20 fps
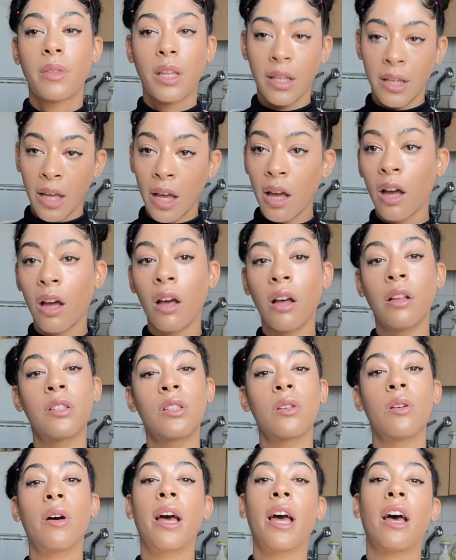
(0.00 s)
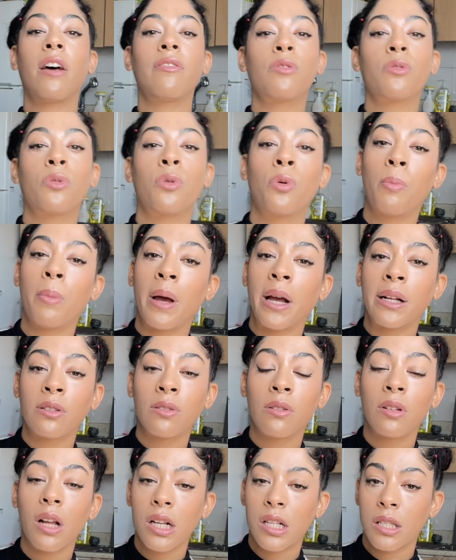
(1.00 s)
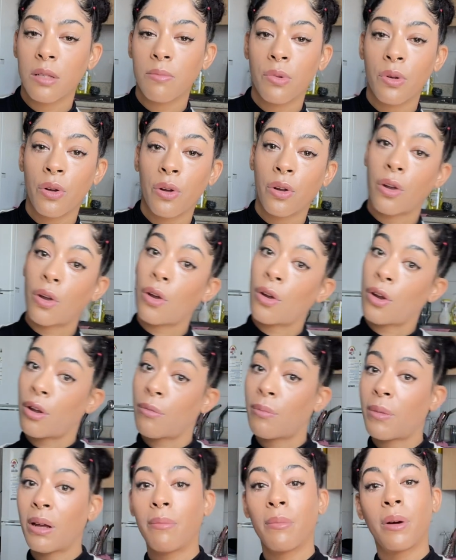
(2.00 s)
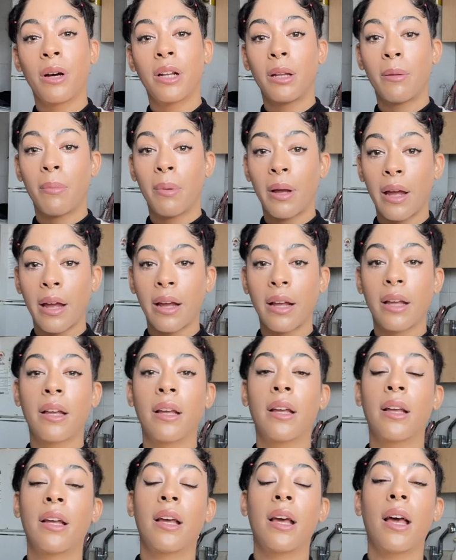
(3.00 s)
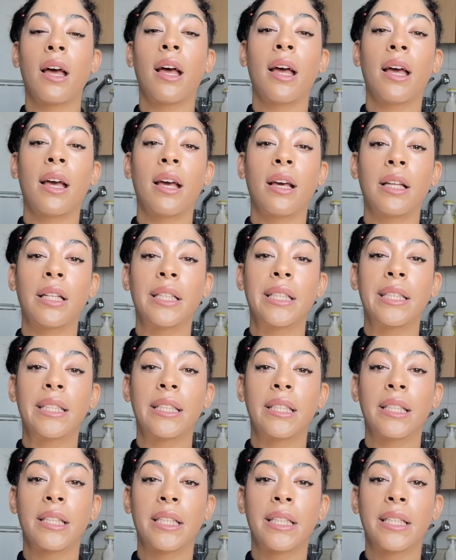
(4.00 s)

yeah, so I have to go back to Luxembourg, earn my money back, and uh,